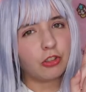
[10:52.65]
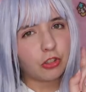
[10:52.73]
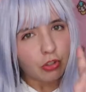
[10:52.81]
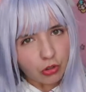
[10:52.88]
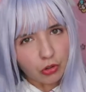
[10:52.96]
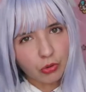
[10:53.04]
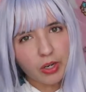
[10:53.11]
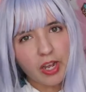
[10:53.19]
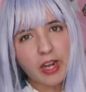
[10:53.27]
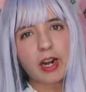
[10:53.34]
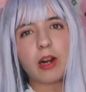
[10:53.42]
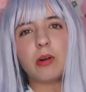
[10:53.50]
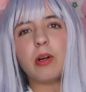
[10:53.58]
just to try
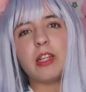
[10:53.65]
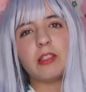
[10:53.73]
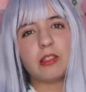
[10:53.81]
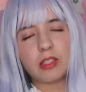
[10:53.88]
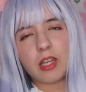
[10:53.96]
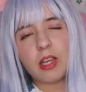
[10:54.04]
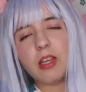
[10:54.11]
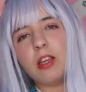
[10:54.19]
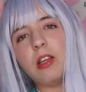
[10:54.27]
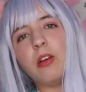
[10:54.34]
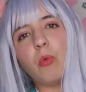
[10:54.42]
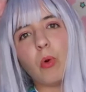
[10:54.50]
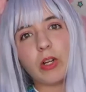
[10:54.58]
it out and see
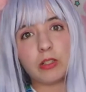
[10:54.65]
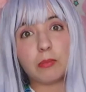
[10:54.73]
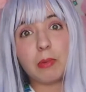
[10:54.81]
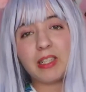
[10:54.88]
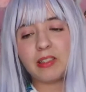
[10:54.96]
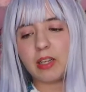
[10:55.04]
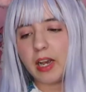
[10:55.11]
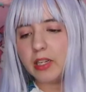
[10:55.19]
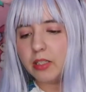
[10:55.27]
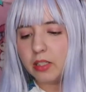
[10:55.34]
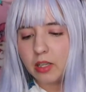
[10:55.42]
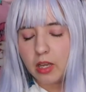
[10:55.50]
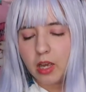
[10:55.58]
what's my
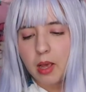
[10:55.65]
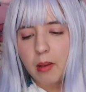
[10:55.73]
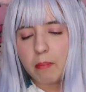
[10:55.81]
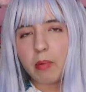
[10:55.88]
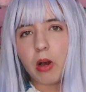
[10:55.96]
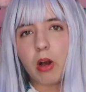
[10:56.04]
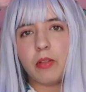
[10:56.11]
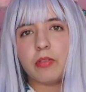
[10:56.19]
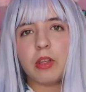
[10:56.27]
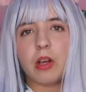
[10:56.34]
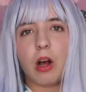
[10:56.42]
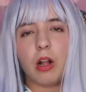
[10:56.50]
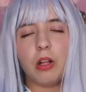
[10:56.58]
size.
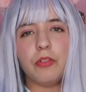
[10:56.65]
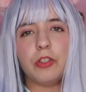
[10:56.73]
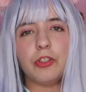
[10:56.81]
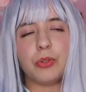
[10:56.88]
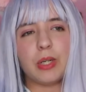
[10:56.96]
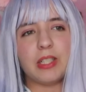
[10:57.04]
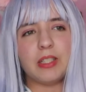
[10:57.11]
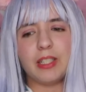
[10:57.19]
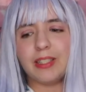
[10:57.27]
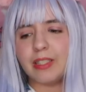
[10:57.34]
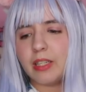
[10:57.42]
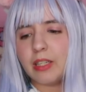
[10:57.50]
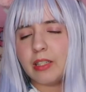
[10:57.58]
But all their
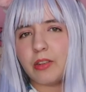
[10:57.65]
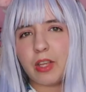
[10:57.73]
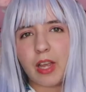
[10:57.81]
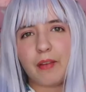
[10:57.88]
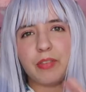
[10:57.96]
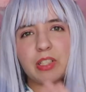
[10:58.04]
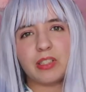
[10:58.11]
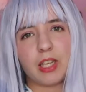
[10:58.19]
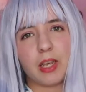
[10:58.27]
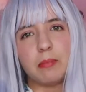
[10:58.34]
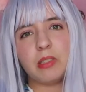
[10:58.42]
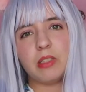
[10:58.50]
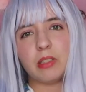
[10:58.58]
dresses, they have the
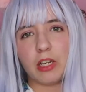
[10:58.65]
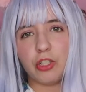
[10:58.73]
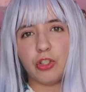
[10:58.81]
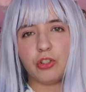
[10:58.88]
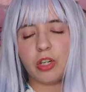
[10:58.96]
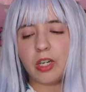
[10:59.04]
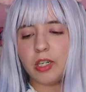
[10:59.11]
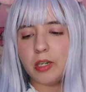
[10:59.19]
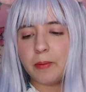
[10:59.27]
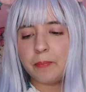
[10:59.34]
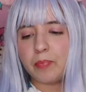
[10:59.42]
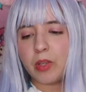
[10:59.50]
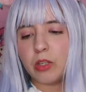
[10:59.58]
same size chart,
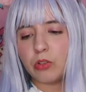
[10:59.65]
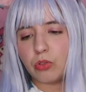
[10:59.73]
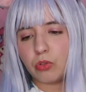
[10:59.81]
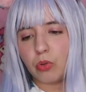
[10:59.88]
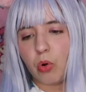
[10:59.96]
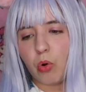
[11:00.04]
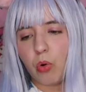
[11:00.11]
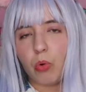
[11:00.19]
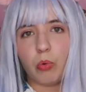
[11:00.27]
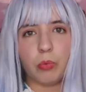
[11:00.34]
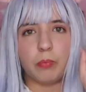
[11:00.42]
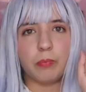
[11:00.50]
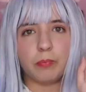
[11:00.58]

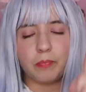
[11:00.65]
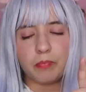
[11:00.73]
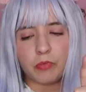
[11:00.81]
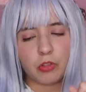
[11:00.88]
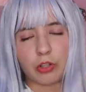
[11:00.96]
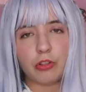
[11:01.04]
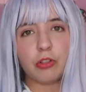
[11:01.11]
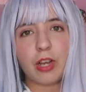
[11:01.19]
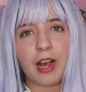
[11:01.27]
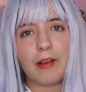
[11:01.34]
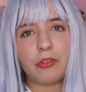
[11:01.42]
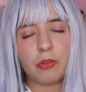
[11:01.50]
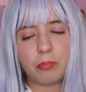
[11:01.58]
so I just
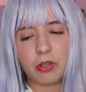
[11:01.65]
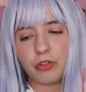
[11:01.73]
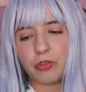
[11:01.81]
have to be